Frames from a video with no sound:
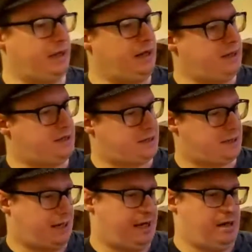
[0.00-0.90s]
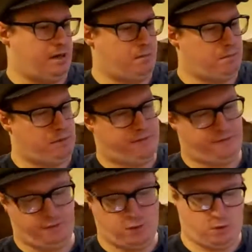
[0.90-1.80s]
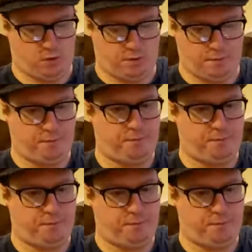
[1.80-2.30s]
let's see, number 4.